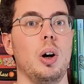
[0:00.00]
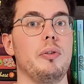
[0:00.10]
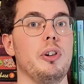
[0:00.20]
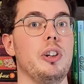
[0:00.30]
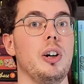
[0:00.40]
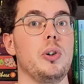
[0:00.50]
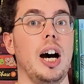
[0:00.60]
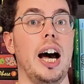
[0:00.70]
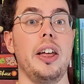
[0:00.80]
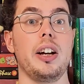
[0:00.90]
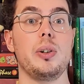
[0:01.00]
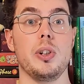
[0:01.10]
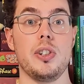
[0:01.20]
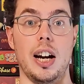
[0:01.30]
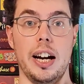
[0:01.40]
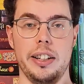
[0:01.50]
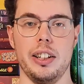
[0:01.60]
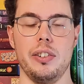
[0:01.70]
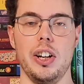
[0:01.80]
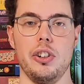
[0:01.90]
if you know other cool starting
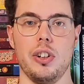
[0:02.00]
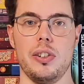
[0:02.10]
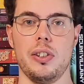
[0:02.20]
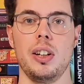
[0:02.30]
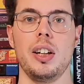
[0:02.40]
adventures.